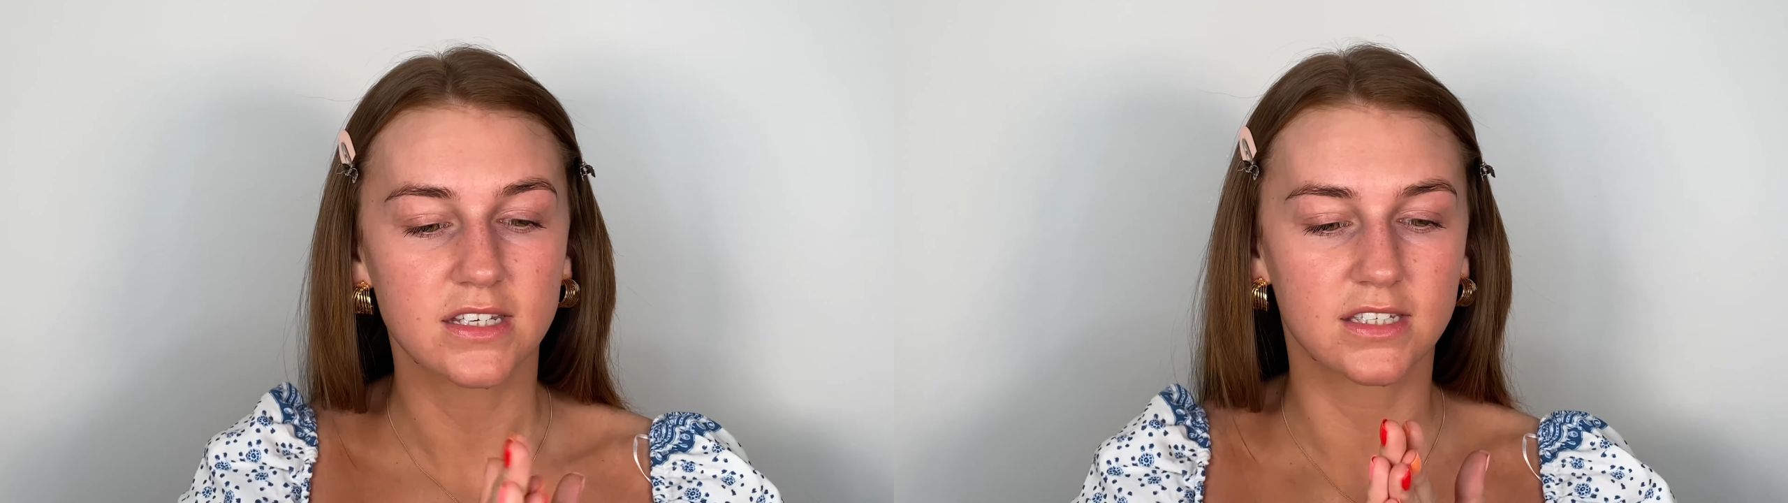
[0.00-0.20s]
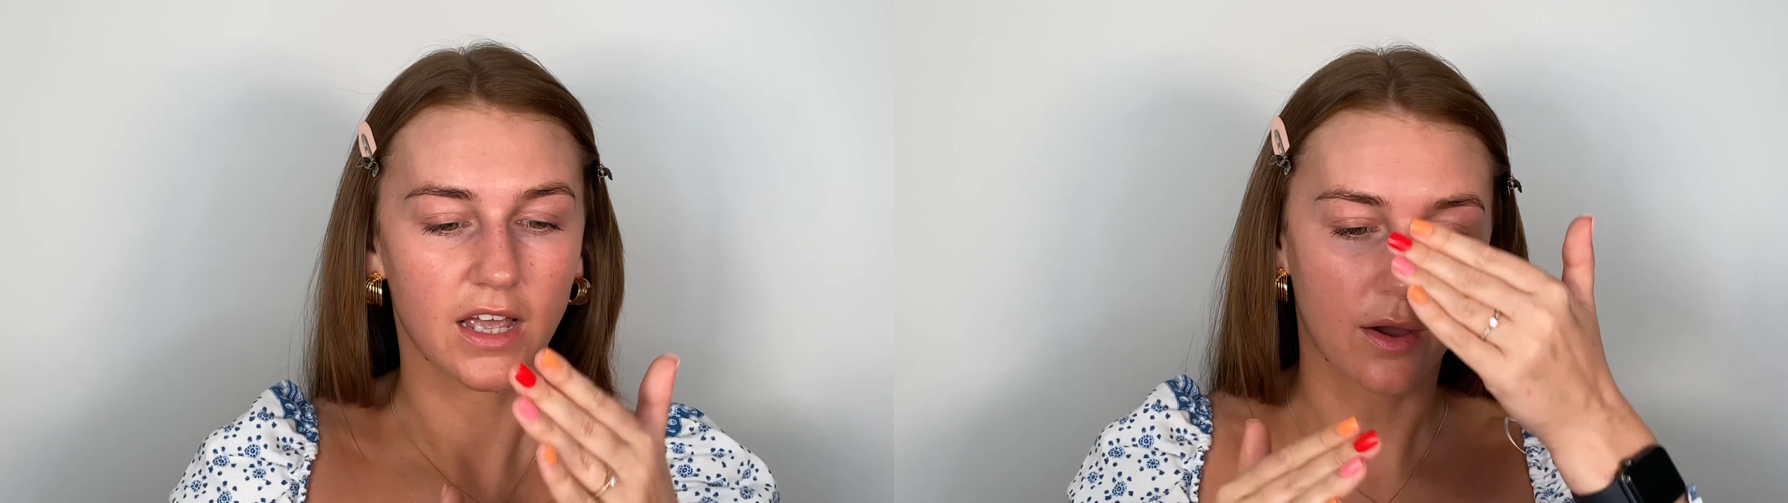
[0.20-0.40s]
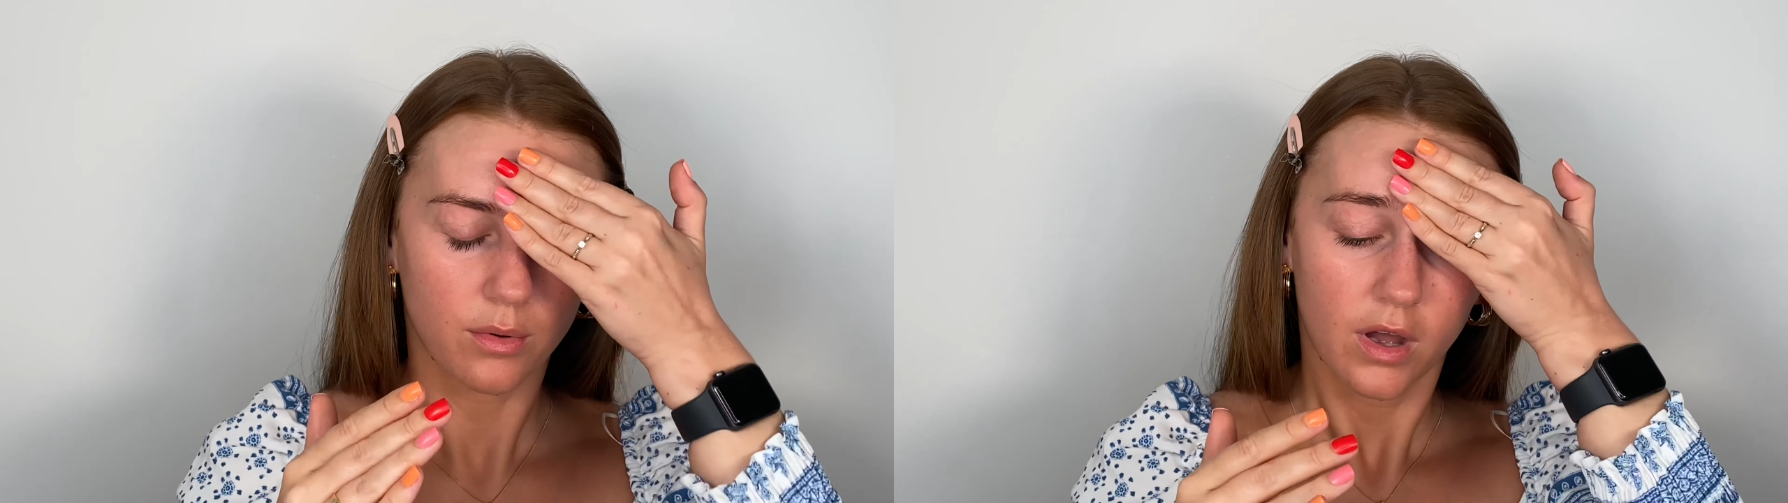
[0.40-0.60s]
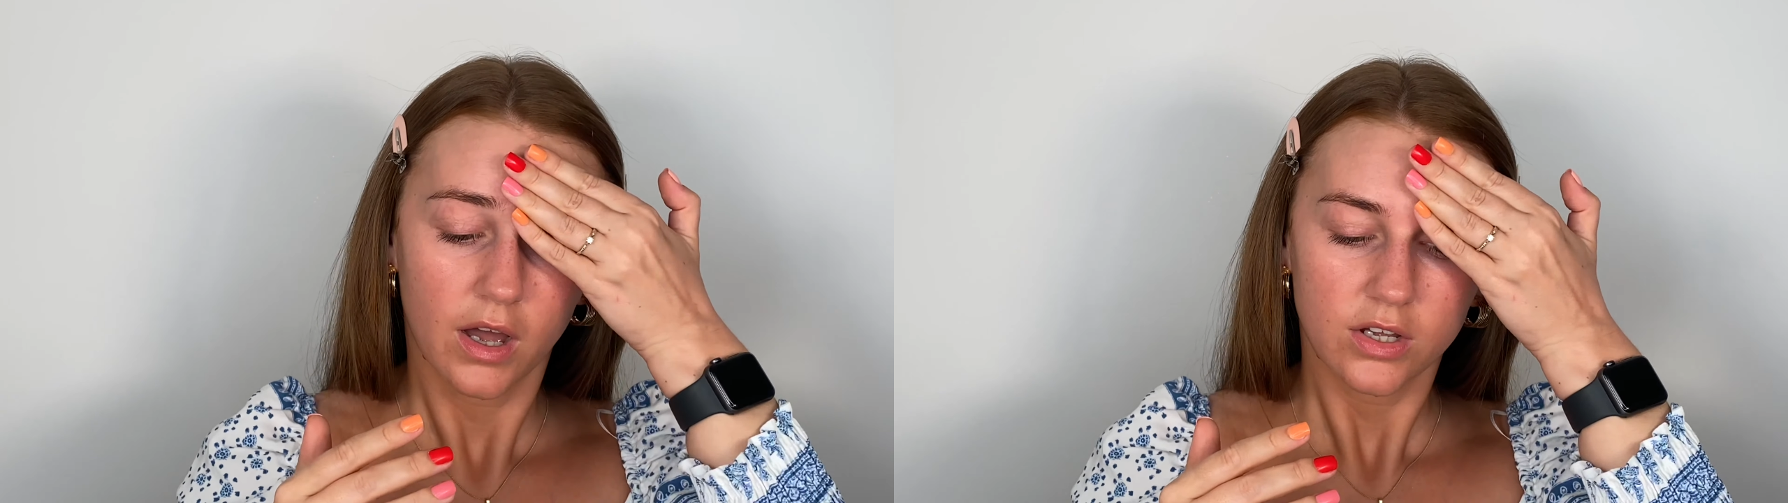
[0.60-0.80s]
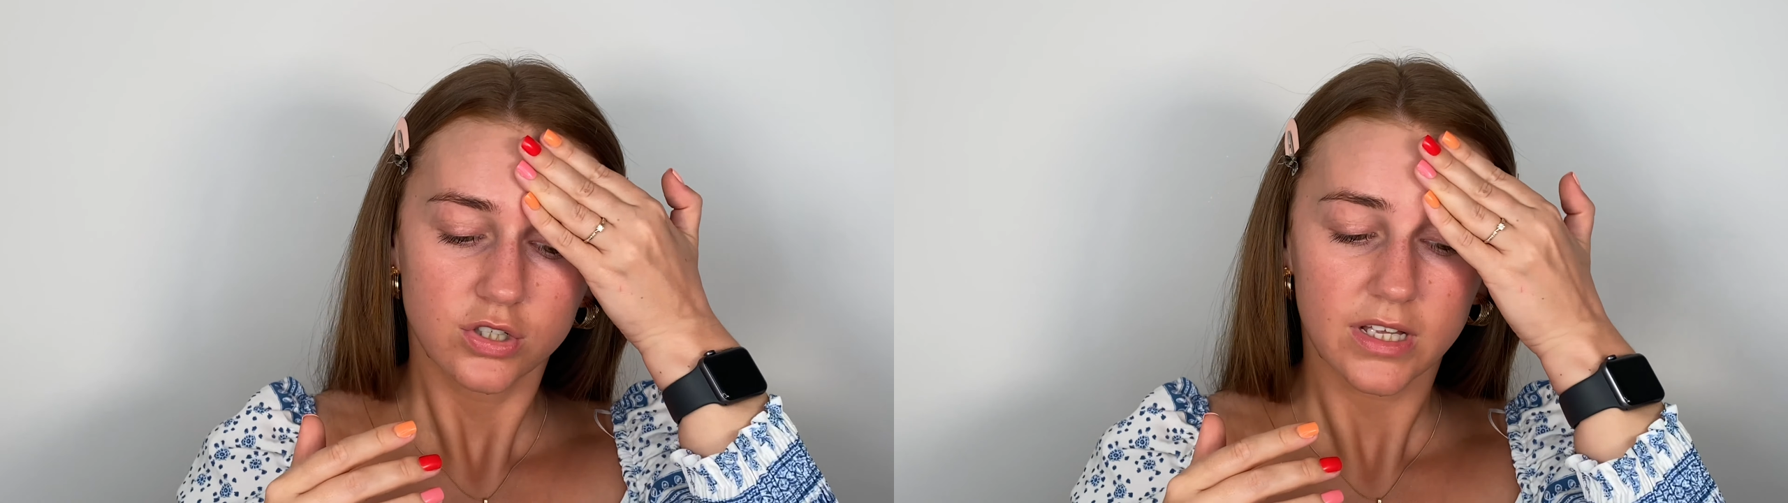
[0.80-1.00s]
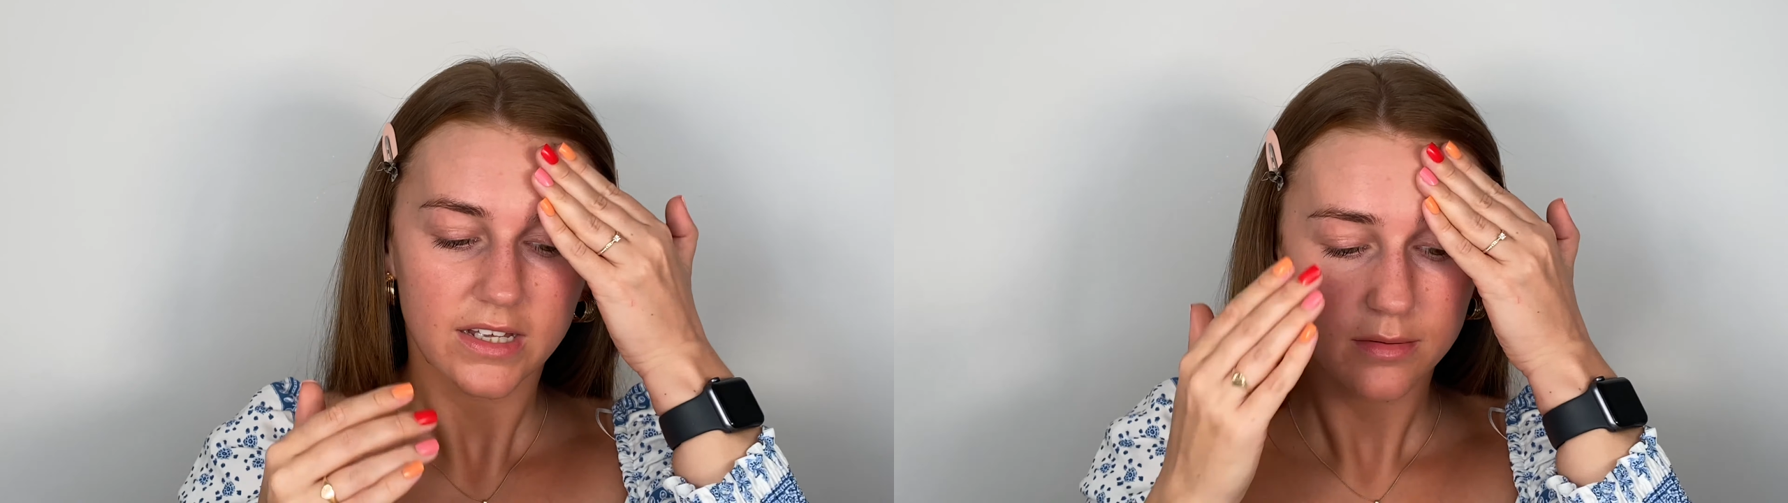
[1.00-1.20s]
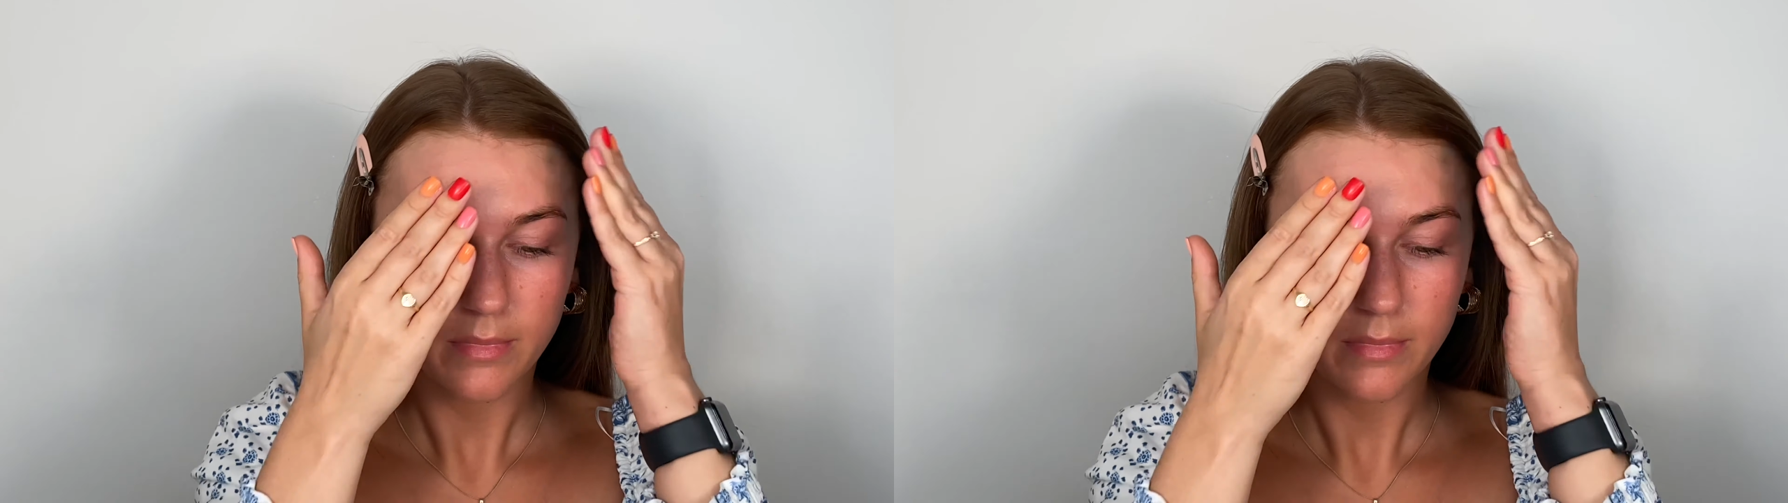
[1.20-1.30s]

So just like to